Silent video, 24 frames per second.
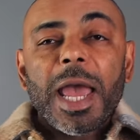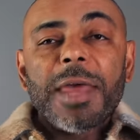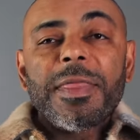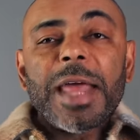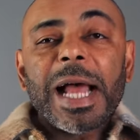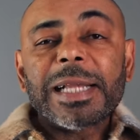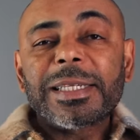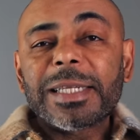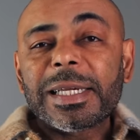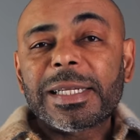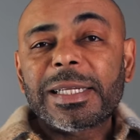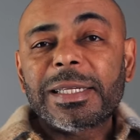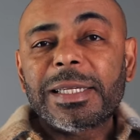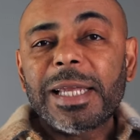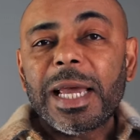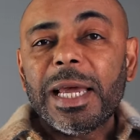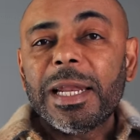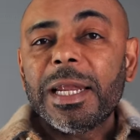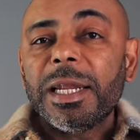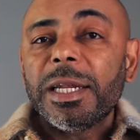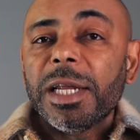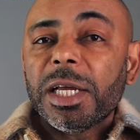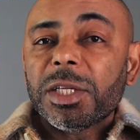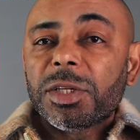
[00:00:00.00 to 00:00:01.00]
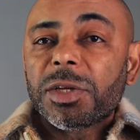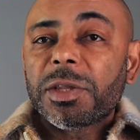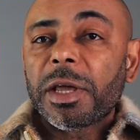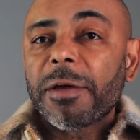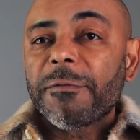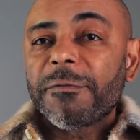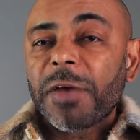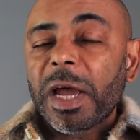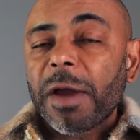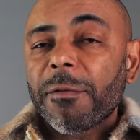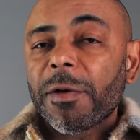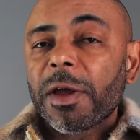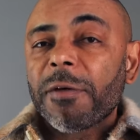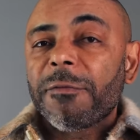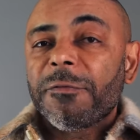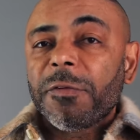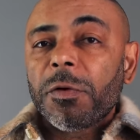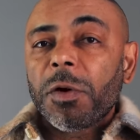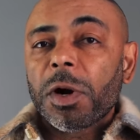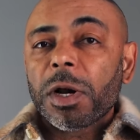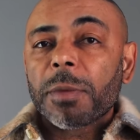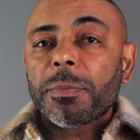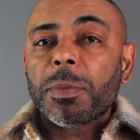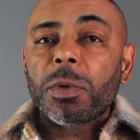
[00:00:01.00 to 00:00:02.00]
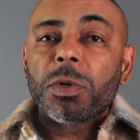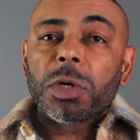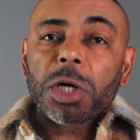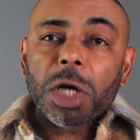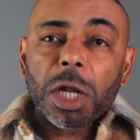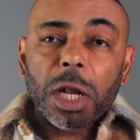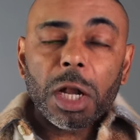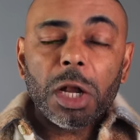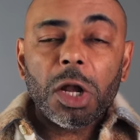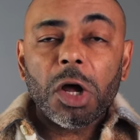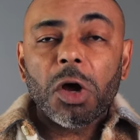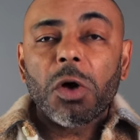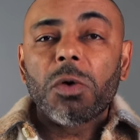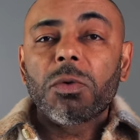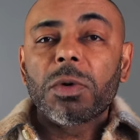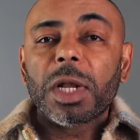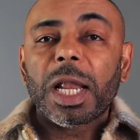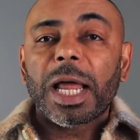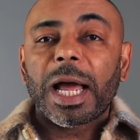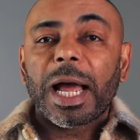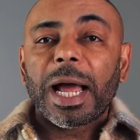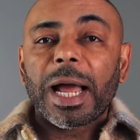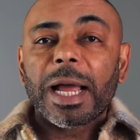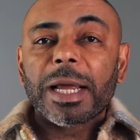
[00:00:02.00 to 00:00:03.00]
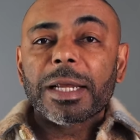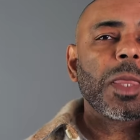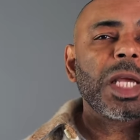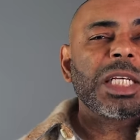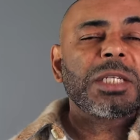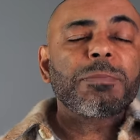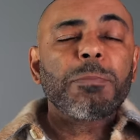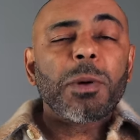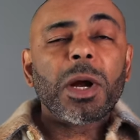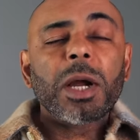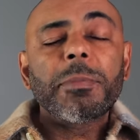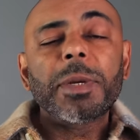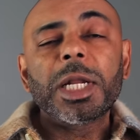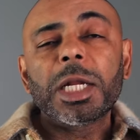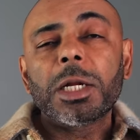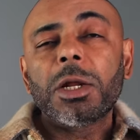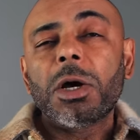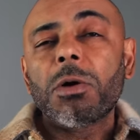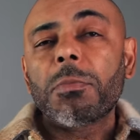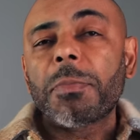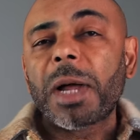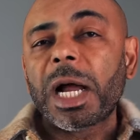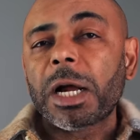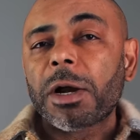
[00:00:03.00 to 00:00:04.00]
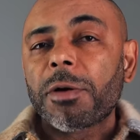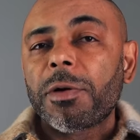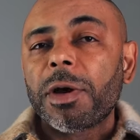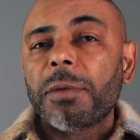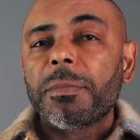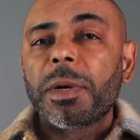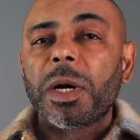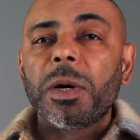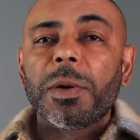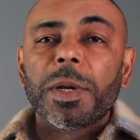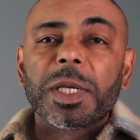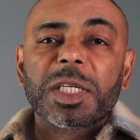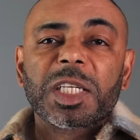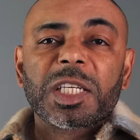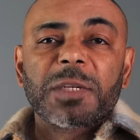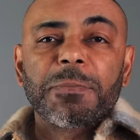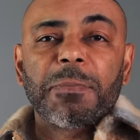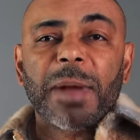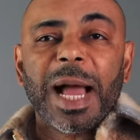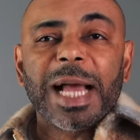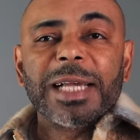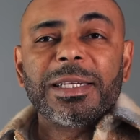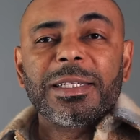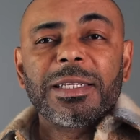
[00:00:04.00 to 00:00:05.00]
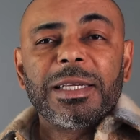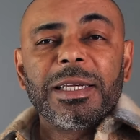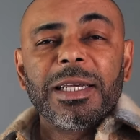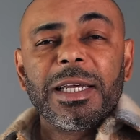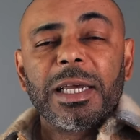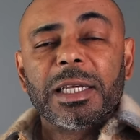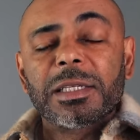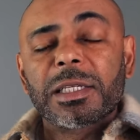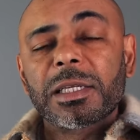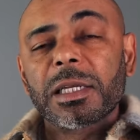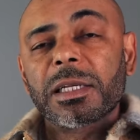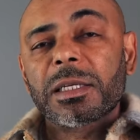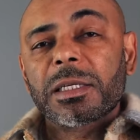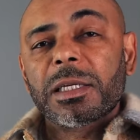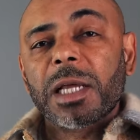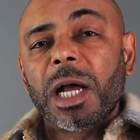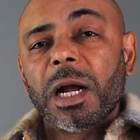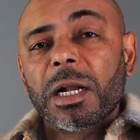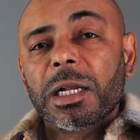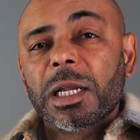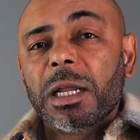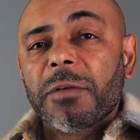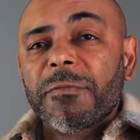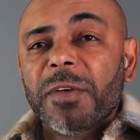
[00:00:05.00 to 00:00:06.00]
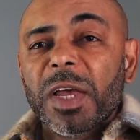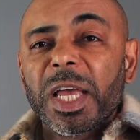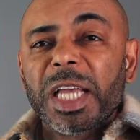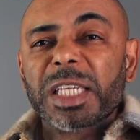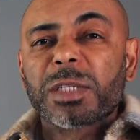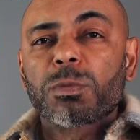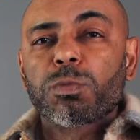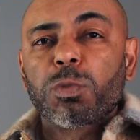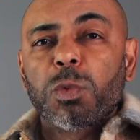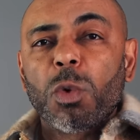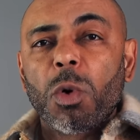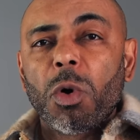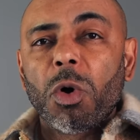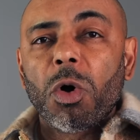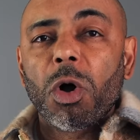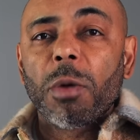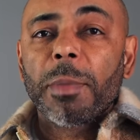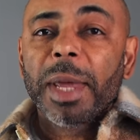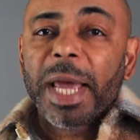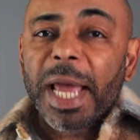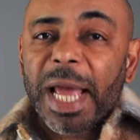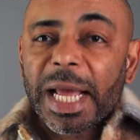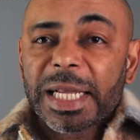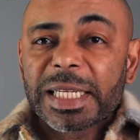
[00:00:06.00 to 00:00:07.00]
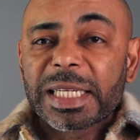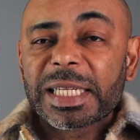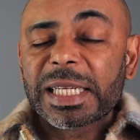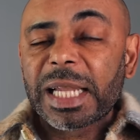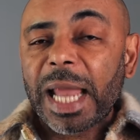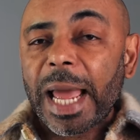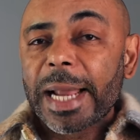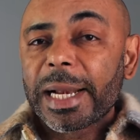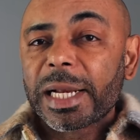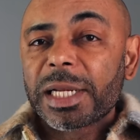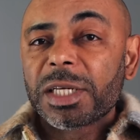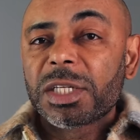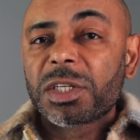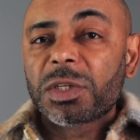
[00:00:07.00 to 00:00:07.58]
and that's extended into their very affordable cologne line. This Bourbon and Oak by Cremo is spicy, it's seductive, it's warm, and slightly